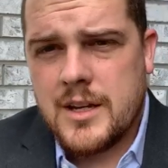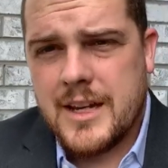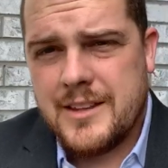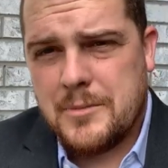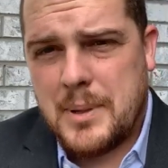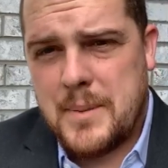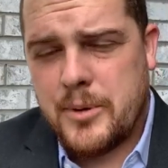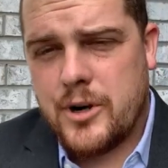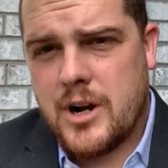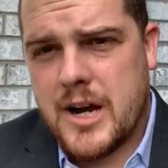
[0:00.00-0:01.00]
In this
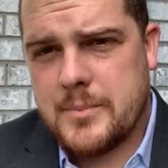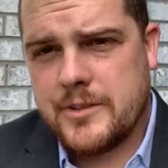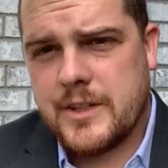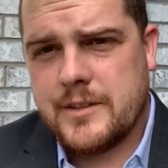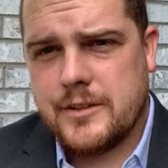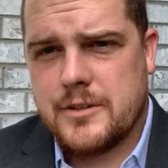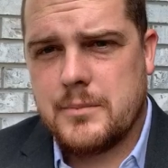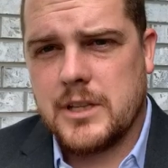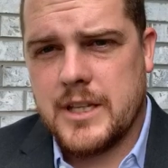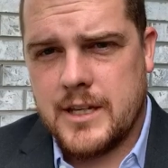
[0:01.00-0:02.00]
paper, I'm assessing
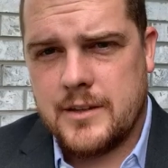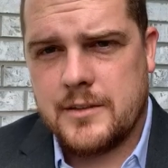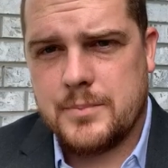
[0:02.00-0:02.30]
some links